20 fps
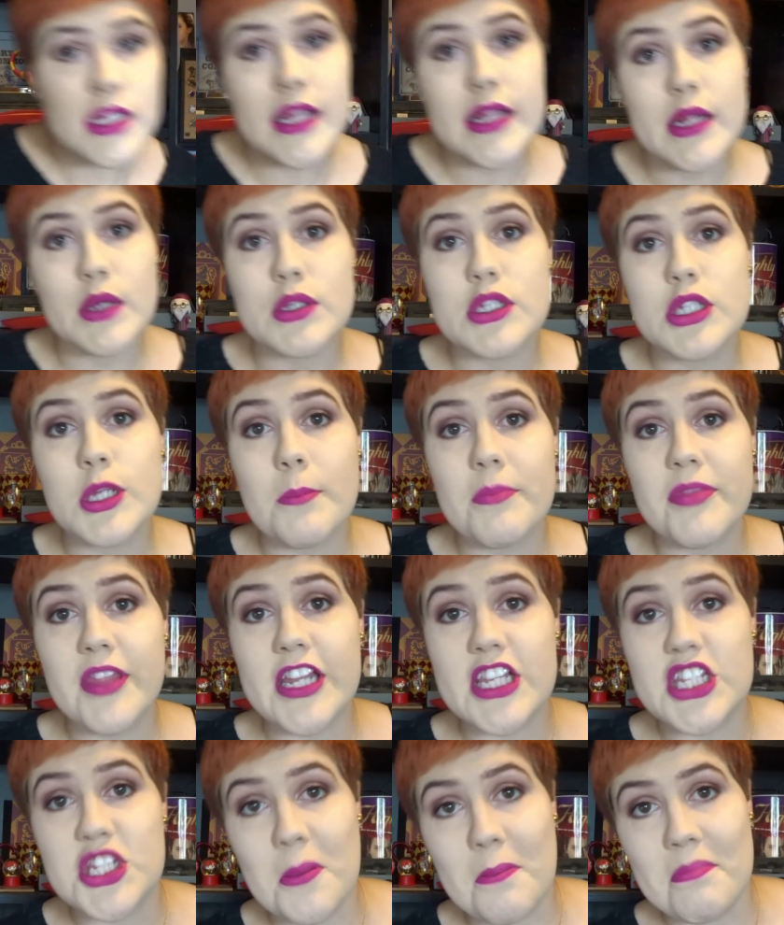a little something
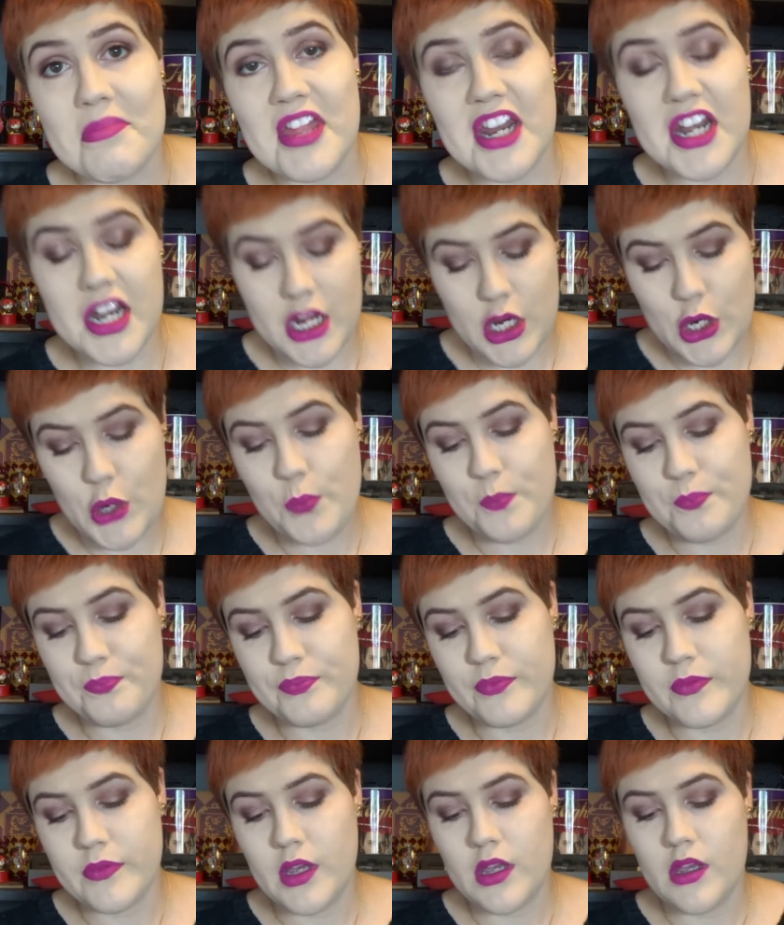something now.
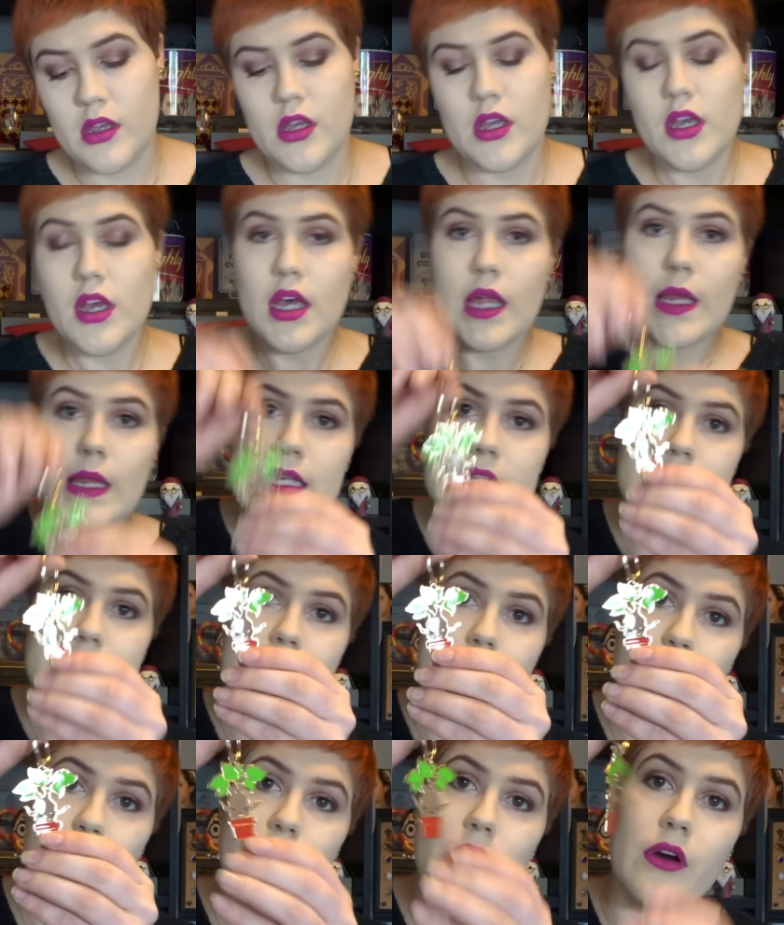This
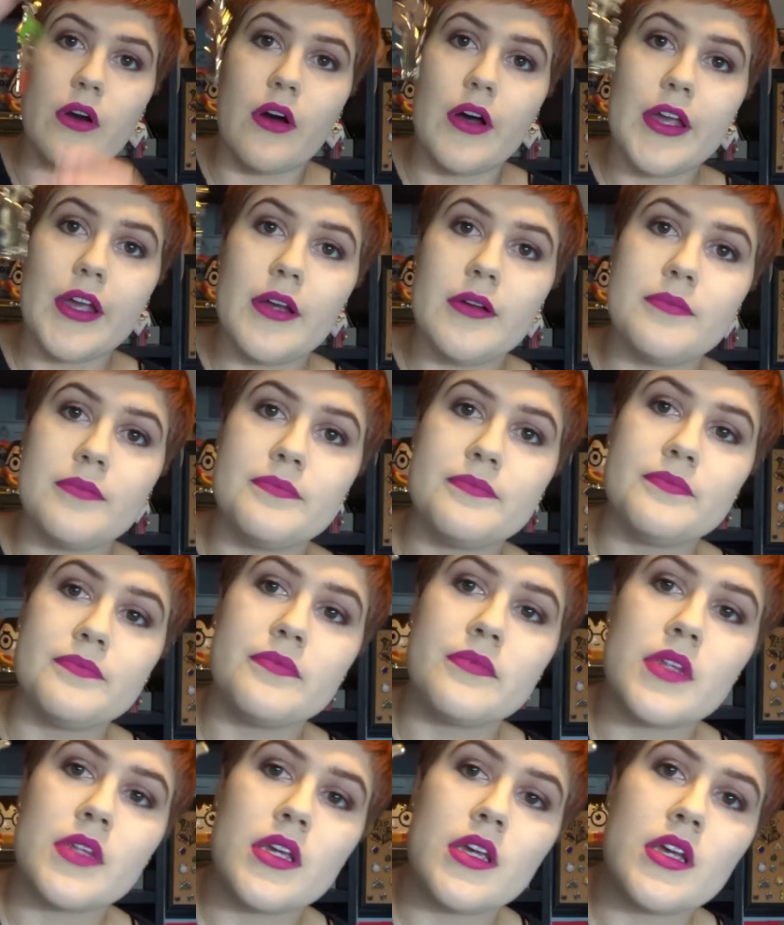little guy,
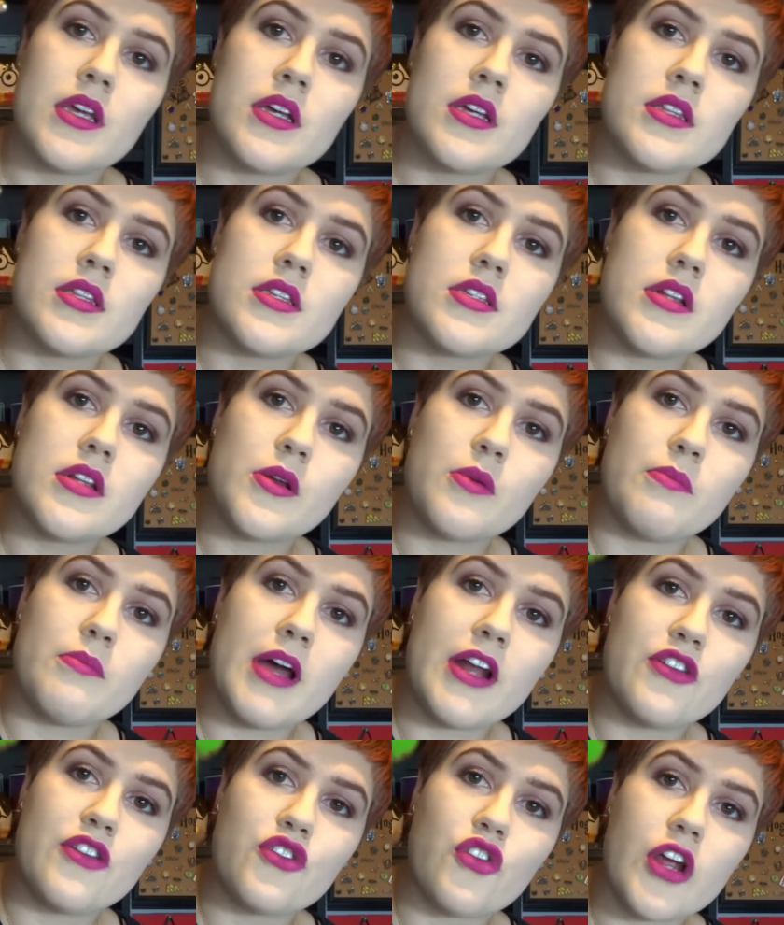this little
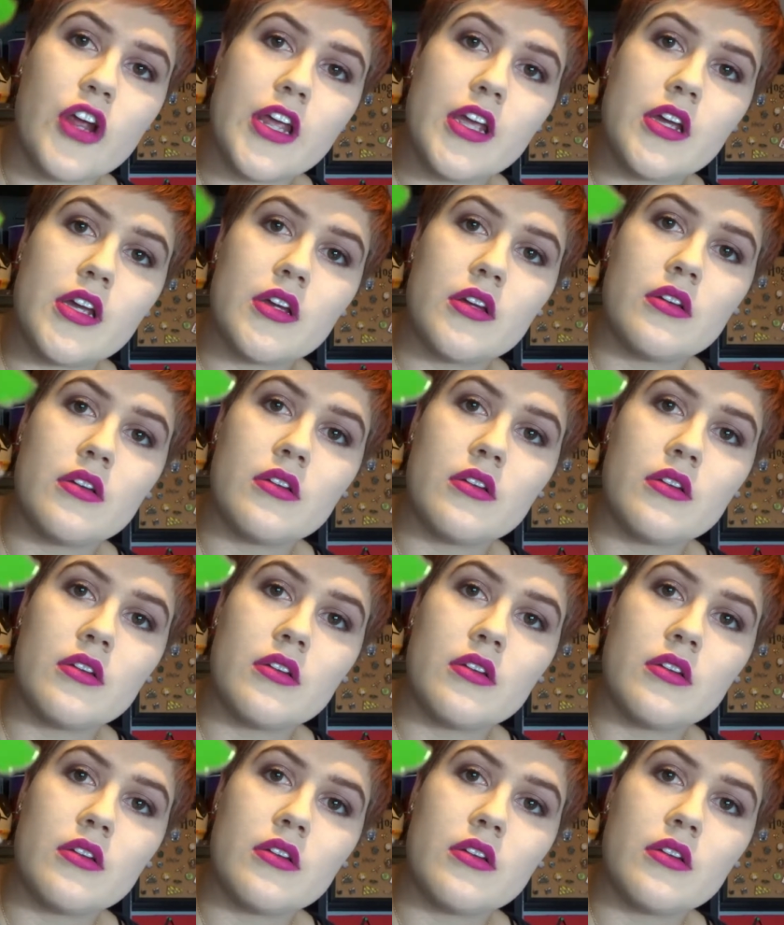mandrake,